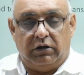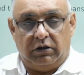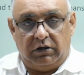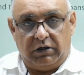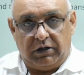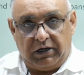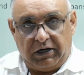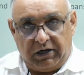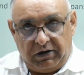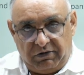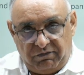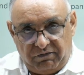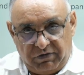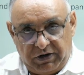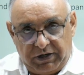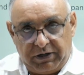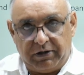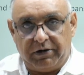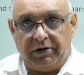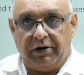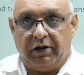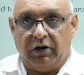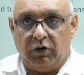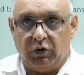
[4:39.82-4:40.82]
relevant
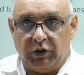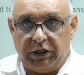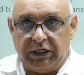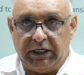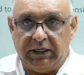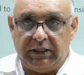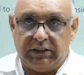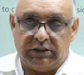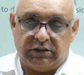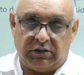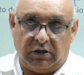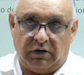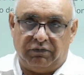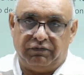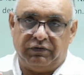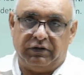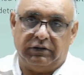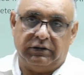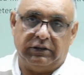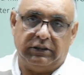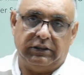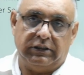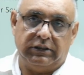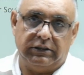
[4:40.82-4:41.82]
nowadays after
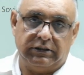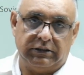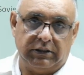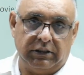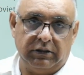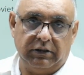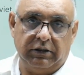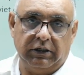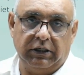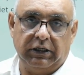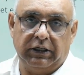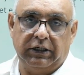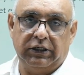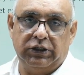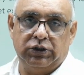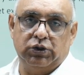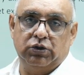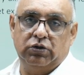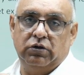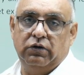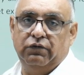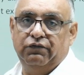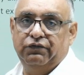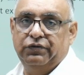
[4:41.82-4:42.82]
the
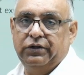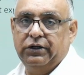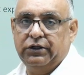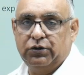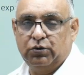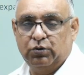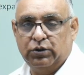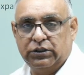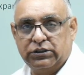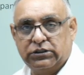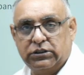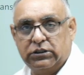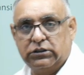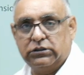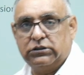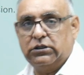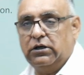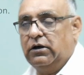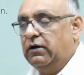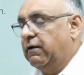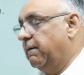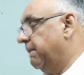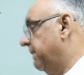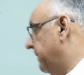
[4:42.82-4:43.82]
disintegration of the USSR.